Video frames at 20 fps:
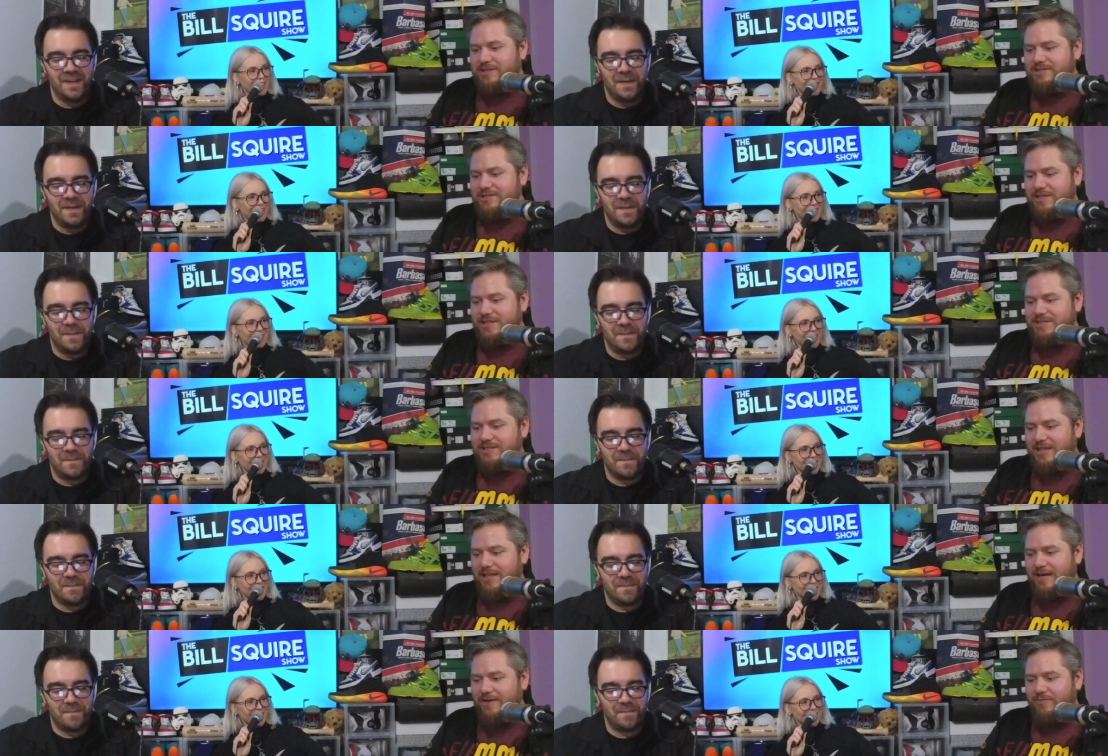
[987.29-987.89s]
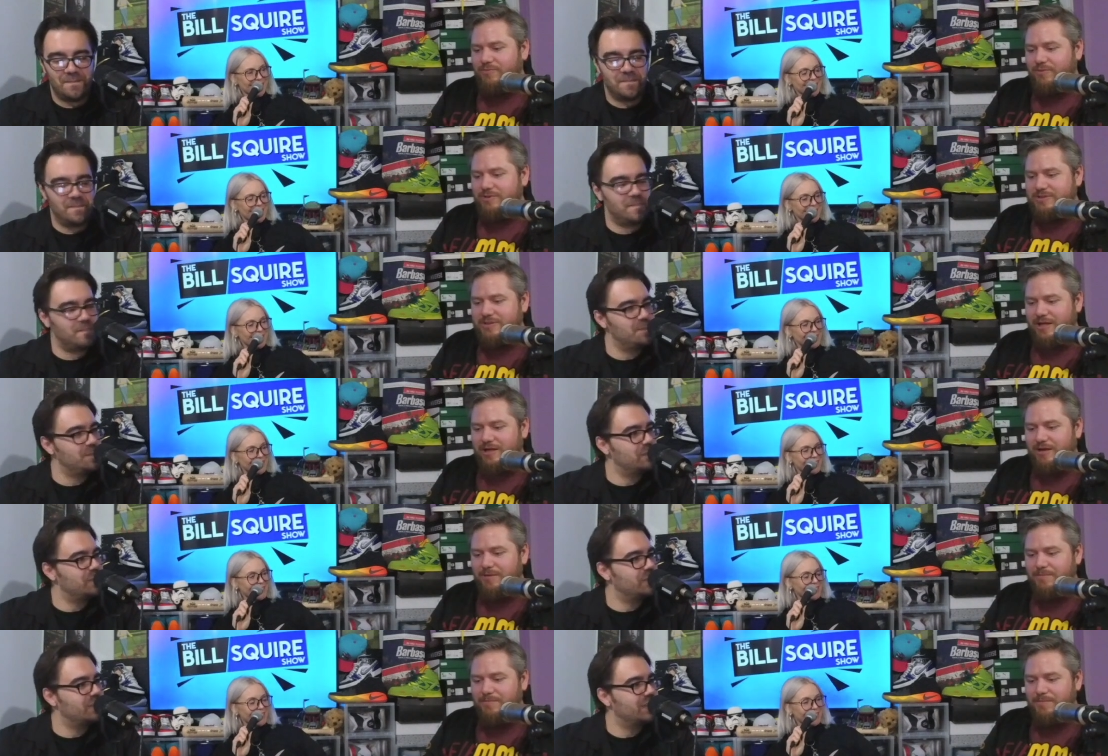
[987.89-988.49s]
Speaker 1: just left. We
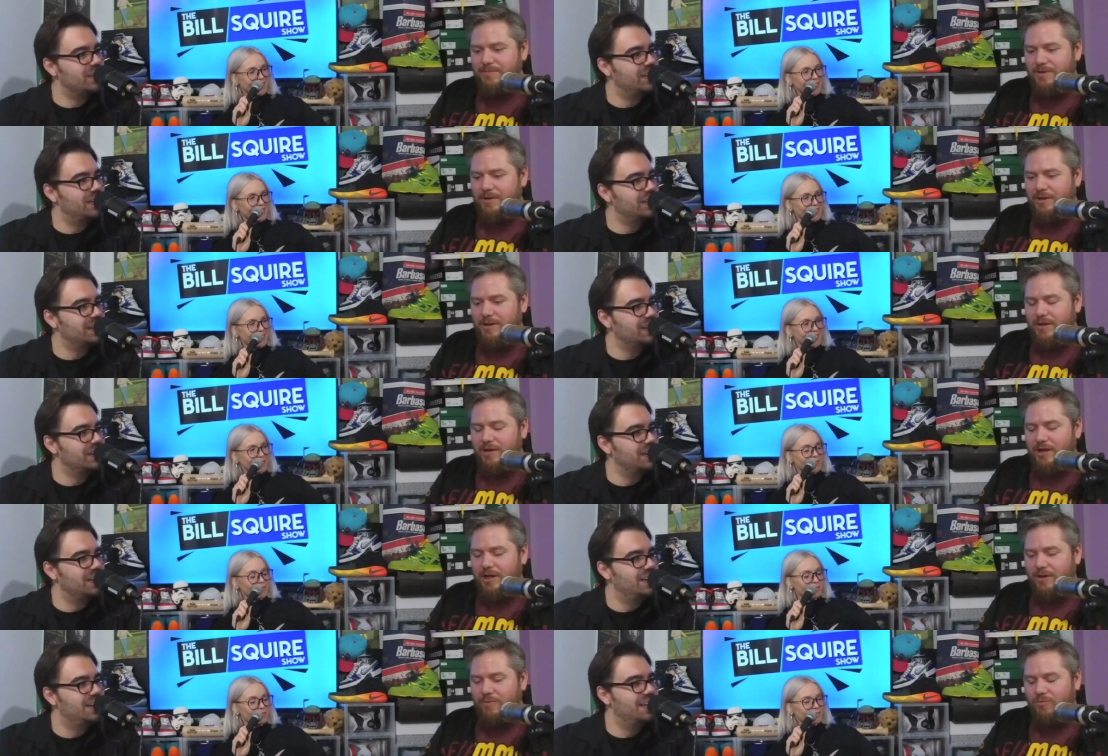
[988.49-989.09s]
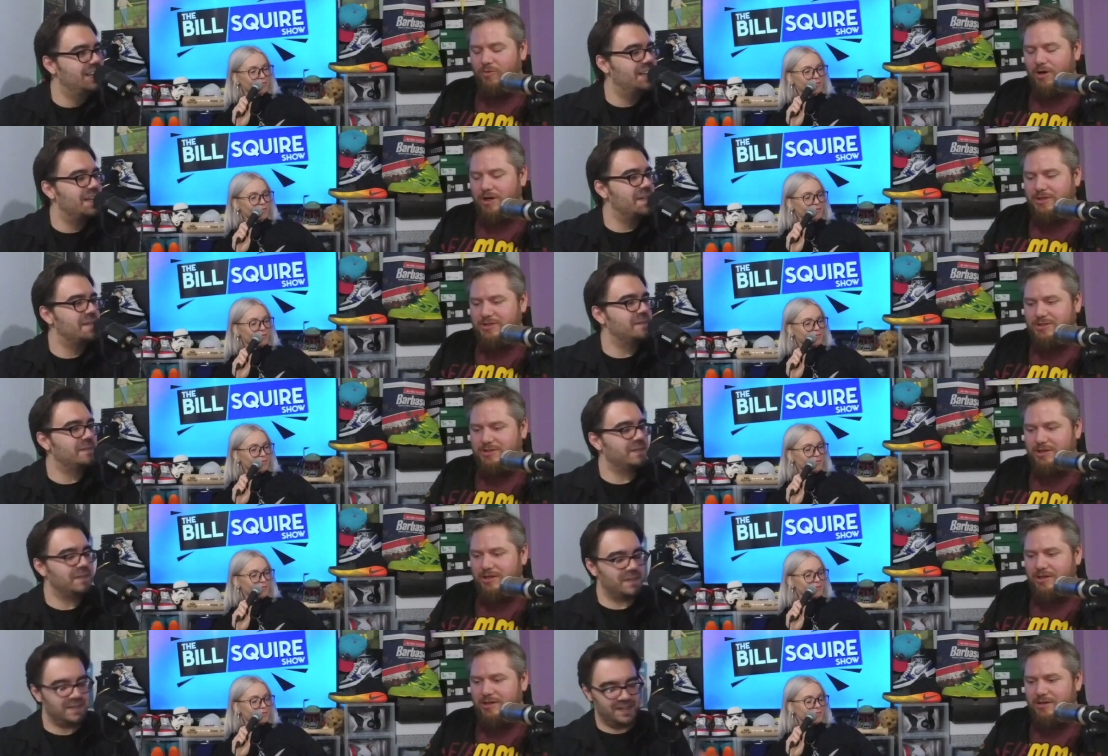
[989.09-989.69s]
stayed up and
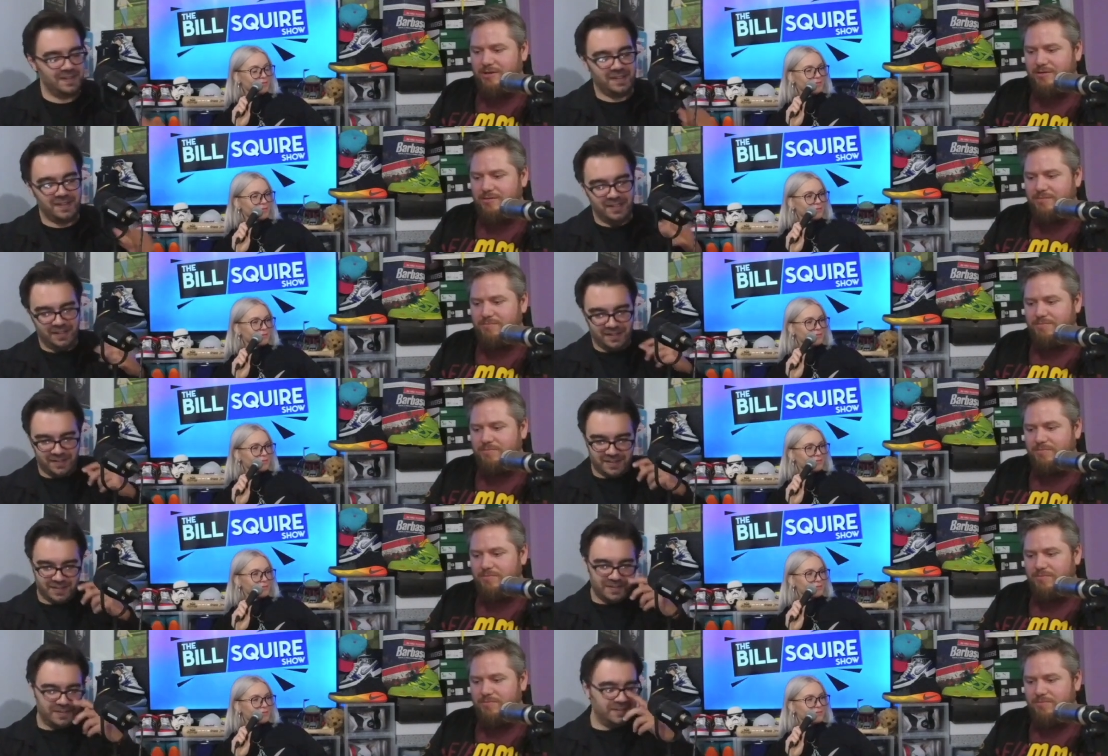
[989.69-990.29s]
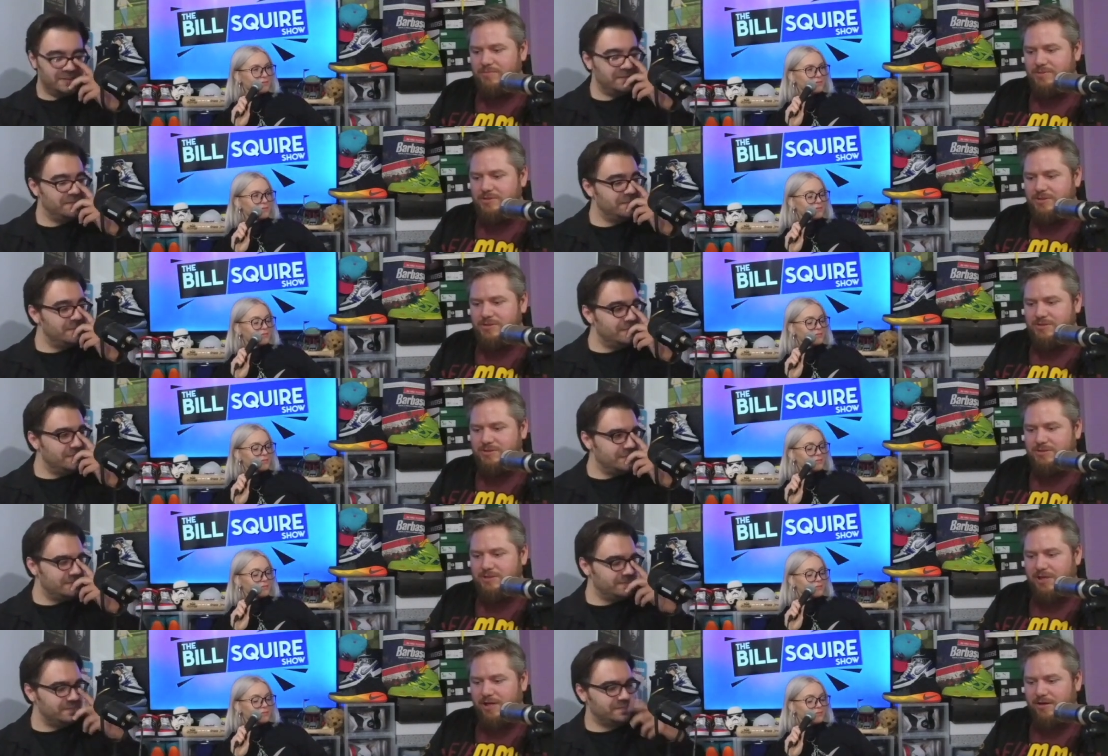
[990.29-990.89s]
watched uh
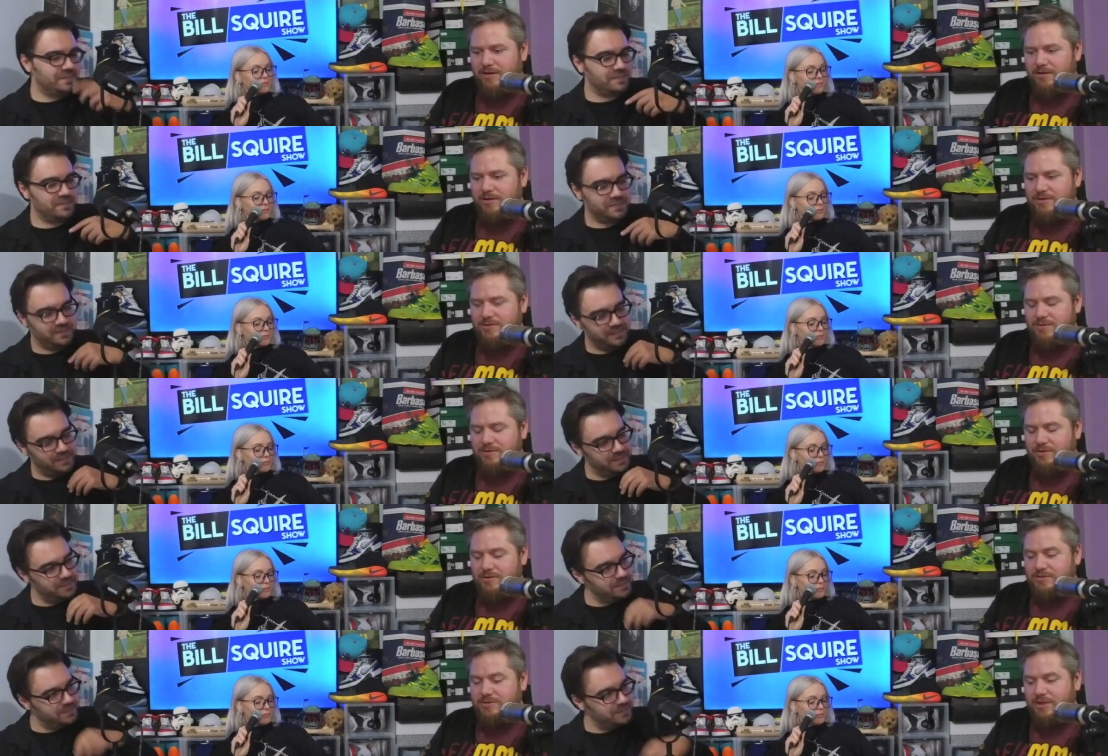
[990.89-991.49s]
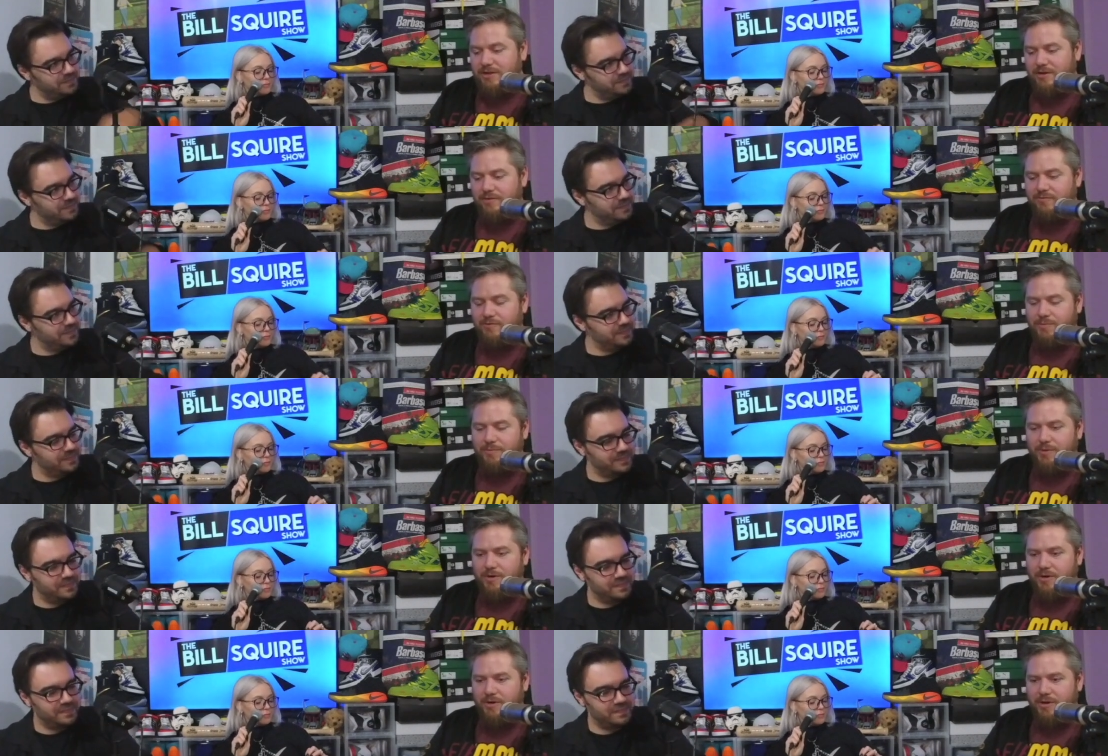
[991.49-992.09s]
Saturday, Thursday night
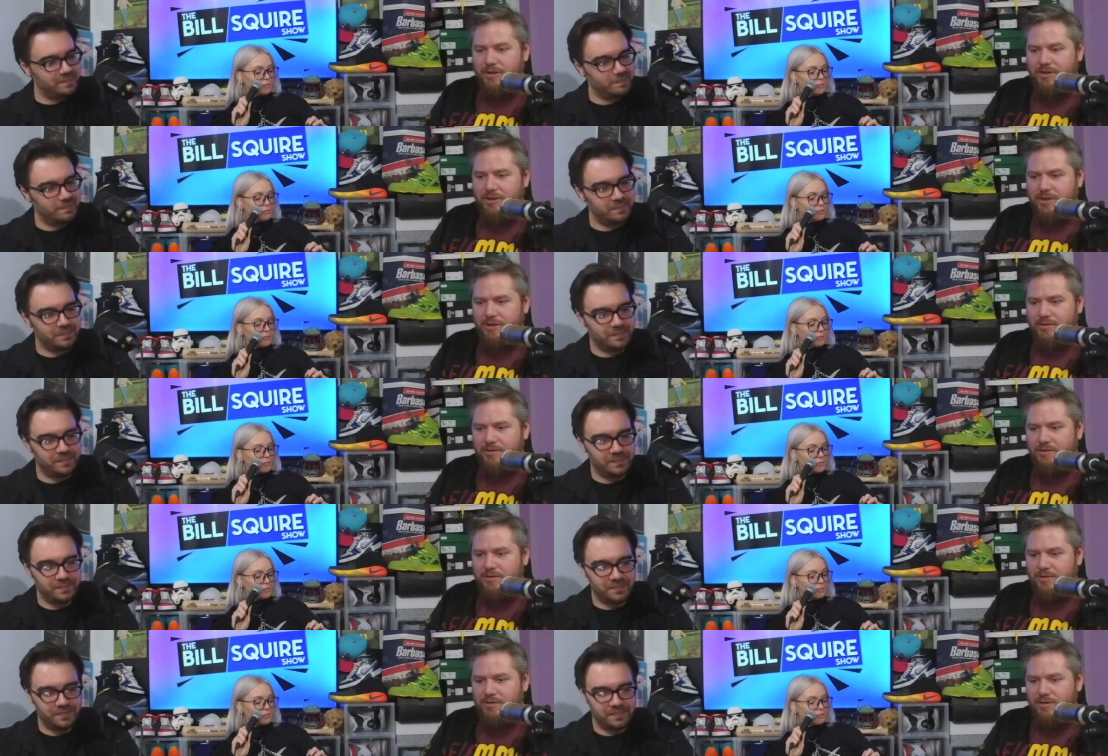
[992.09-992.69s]
football, and then